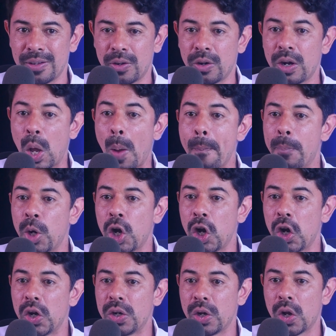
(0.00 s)
or
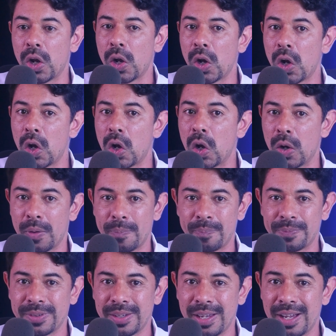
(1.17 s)
burn.
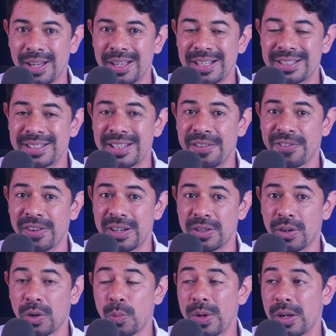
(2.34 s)
Yeah, it's
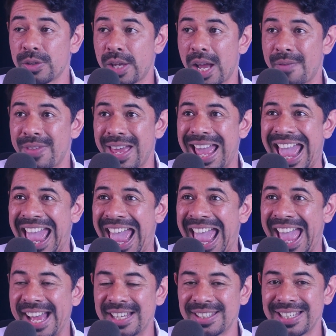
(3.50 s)
different. Or we also have the
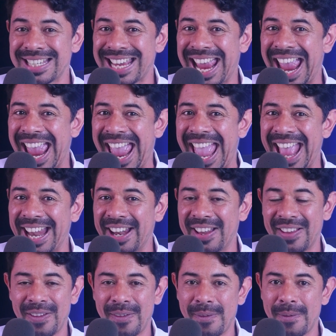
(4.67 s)
a as in can.
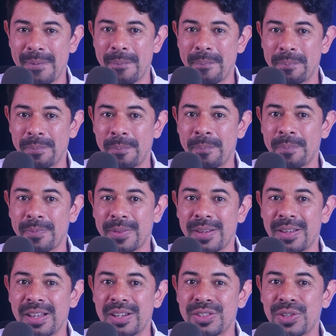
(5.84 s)

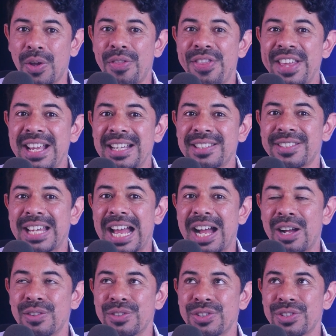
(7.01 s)
So these
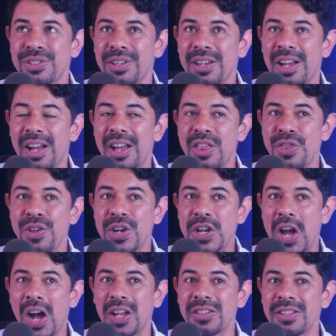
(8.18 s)
sounds do
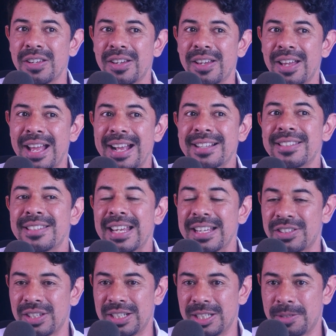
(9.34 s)
not
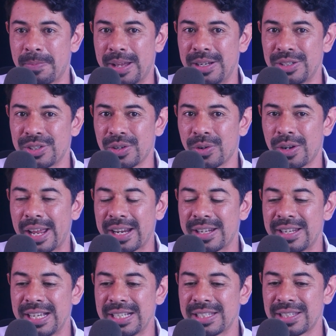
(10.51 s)
exist in Spanish, or
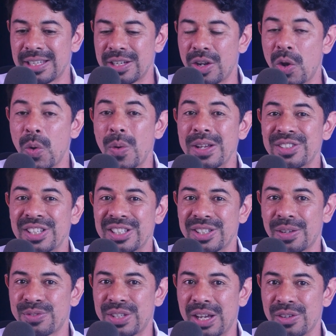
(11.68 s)
like these
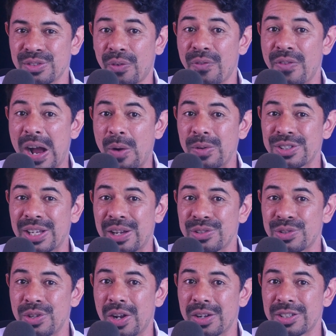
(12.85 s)
nuances of sounds or vowel
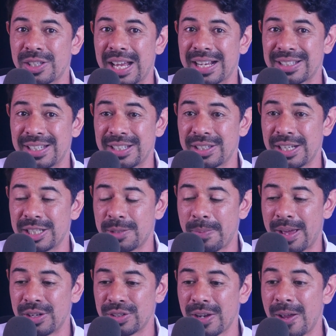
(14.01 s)
sounds do not exist in
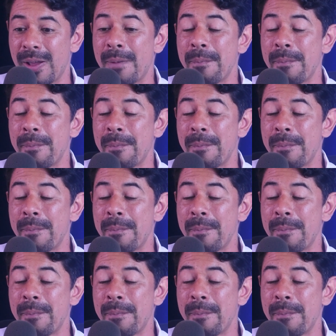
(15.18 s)
Spanish,